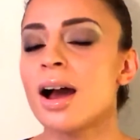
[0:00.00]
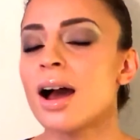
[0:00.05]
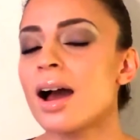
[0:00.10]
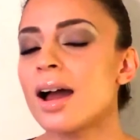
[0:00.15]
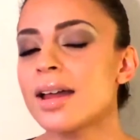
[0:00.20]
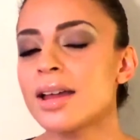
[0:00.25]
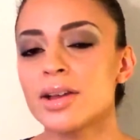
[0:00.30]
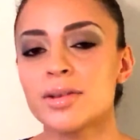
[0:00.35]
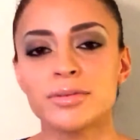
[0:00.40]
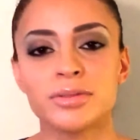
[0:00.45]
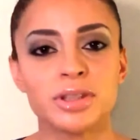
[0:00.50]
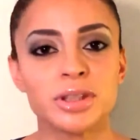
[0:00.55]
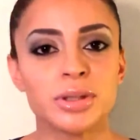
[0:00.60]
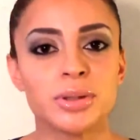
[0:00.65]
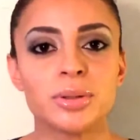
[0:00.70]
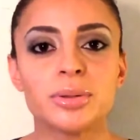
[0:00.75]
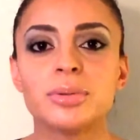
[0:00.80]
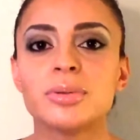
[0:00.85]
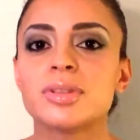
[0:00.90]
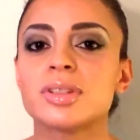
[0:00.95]
I have
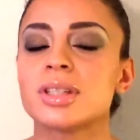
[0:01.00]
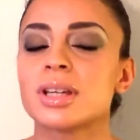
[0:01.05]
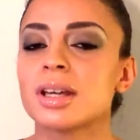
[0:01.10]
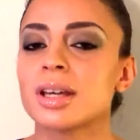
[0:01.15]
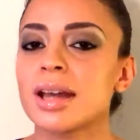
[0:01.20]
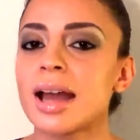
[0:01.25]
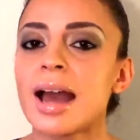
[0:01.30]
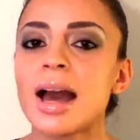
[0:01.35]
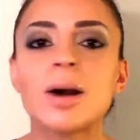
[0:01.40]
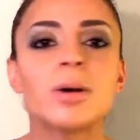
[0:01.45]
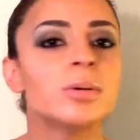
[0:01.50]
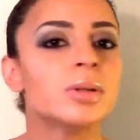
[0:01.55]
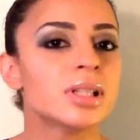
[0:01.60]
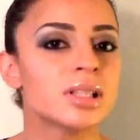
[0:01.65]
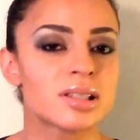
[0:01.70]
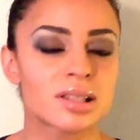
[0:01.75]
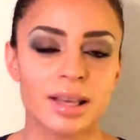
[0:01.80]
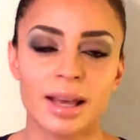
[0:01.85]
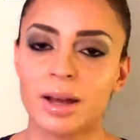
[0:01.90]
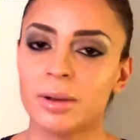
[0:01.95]
used
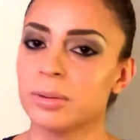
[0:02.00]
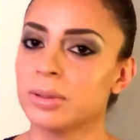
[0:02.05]
countless